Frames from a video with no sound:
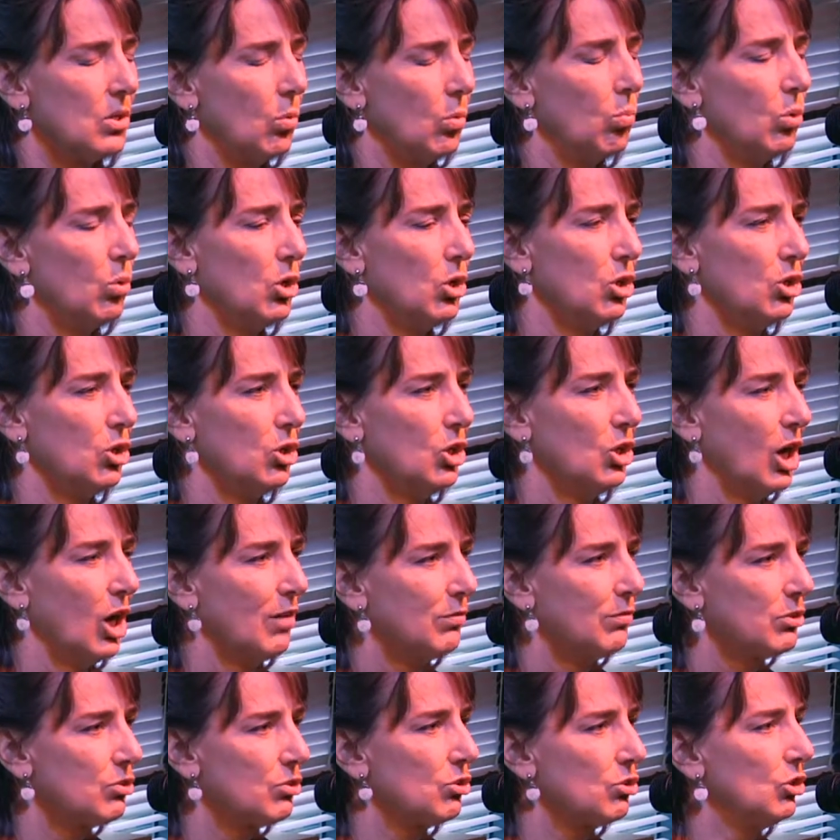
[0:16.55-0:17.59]
"We have
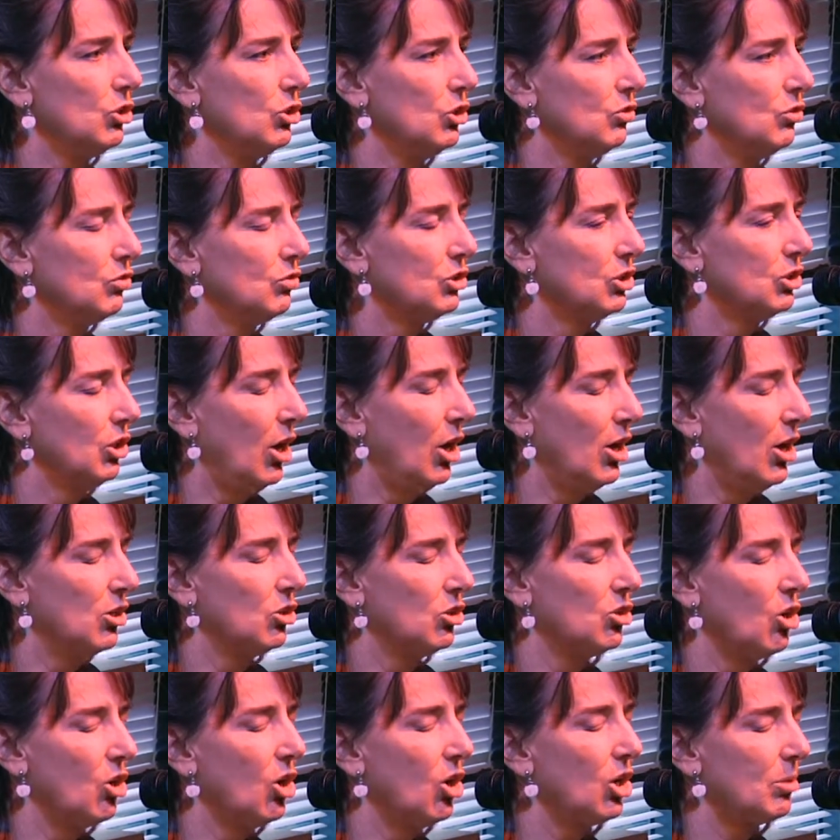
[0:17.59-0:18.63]
received an
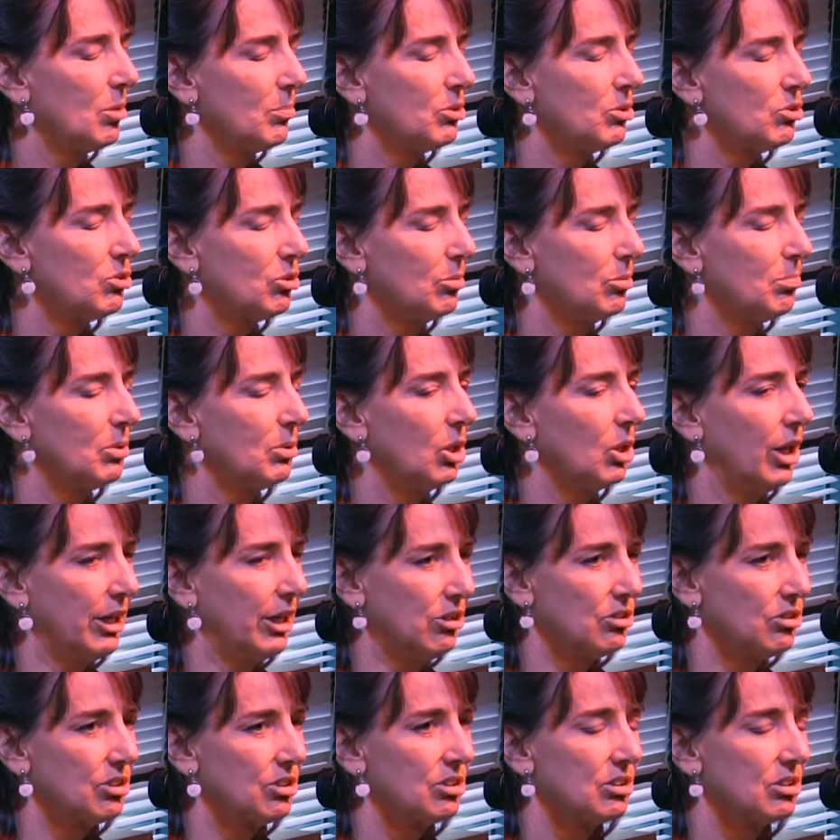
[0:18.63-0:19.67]
anonymous
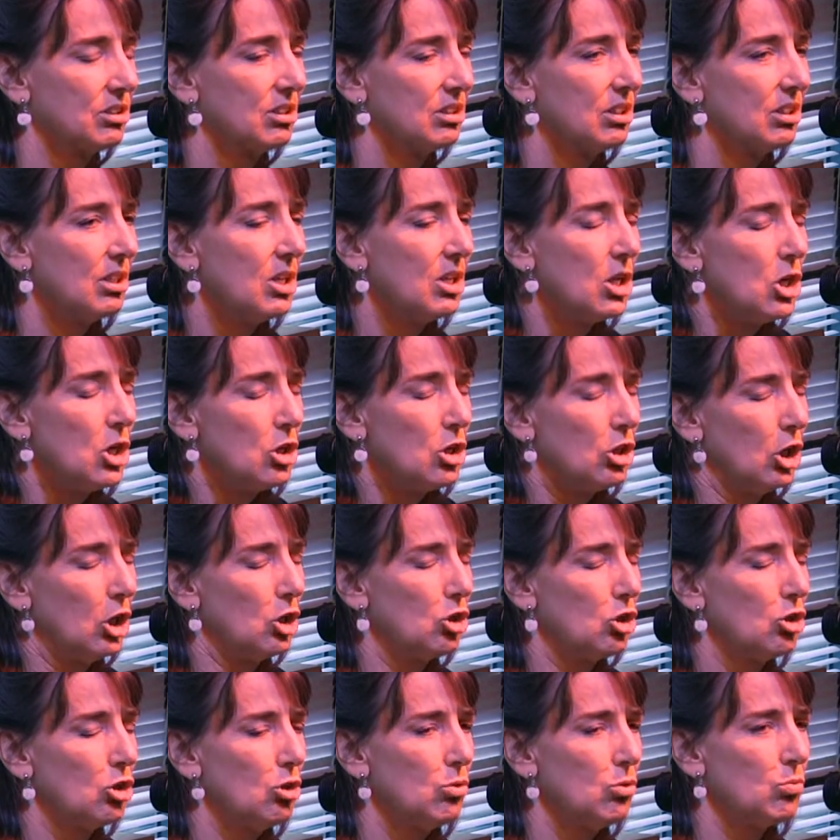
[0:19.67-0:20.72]
complaint
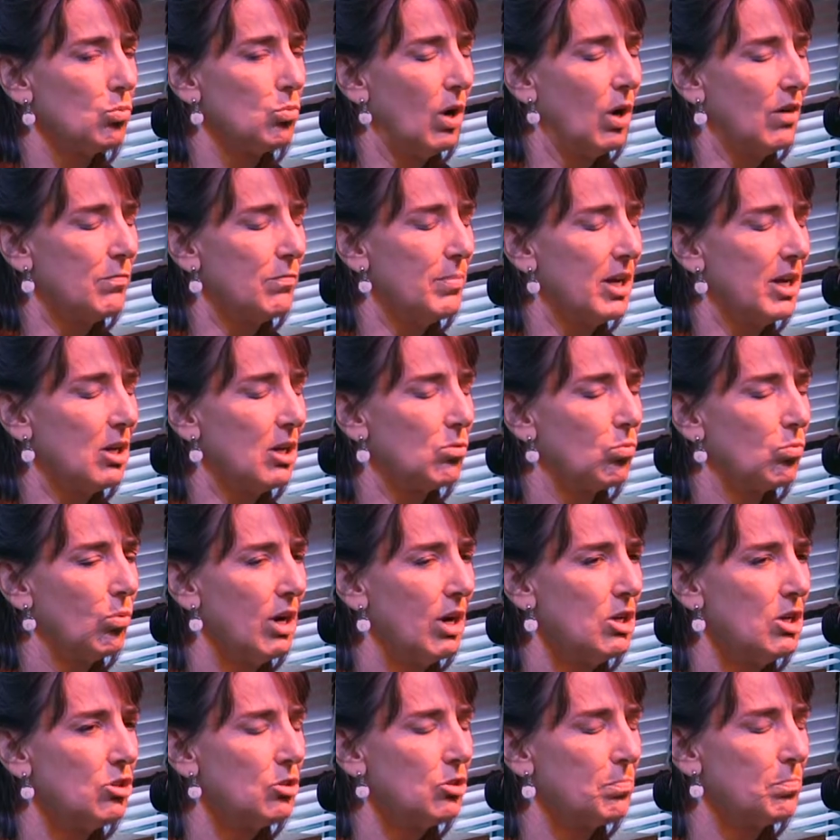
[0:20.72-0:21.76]
that you have made
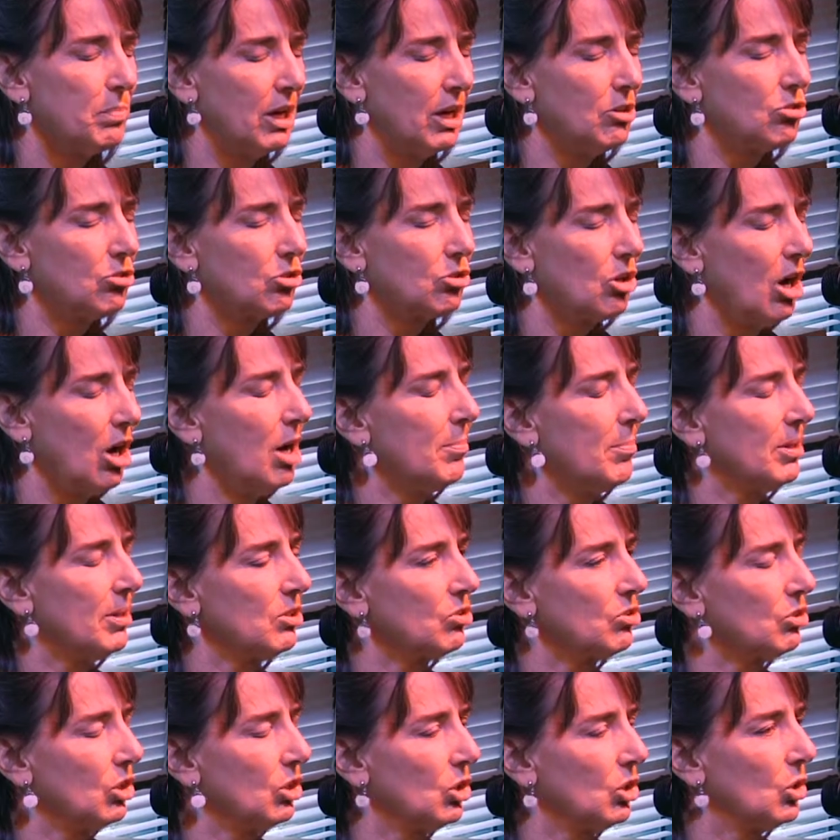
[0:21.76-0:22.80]
race-based
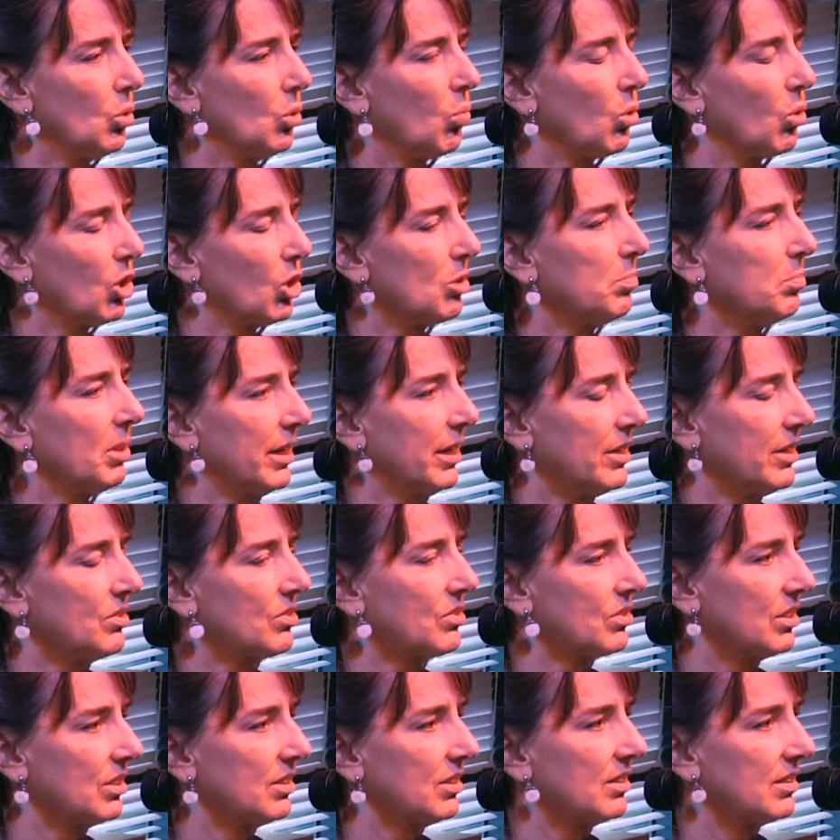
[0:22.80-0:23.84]
comments in the
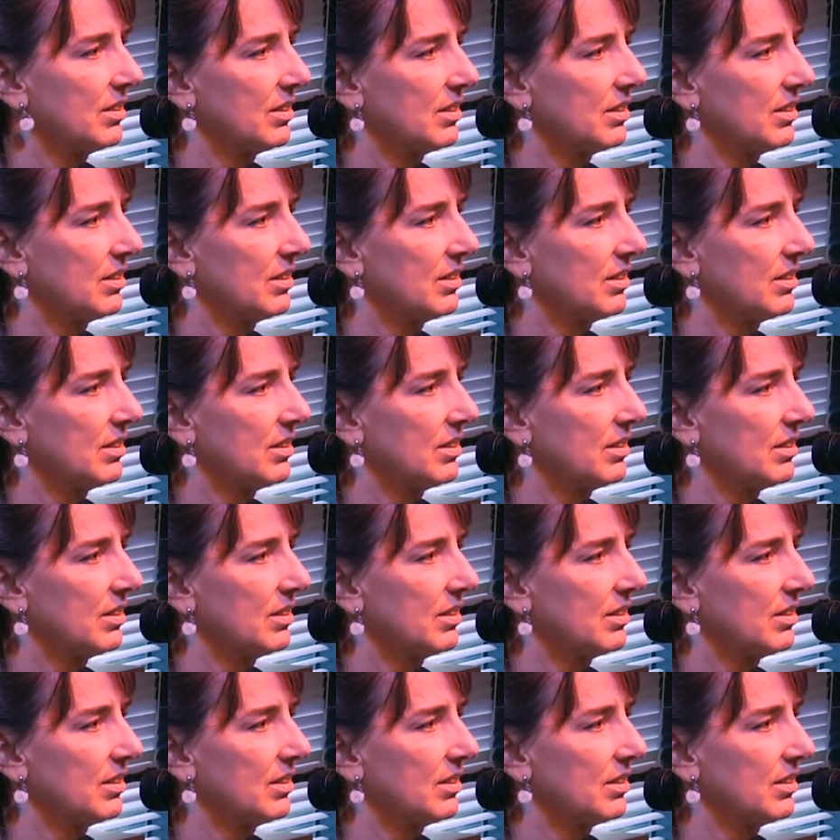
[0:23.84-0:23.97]
workplace."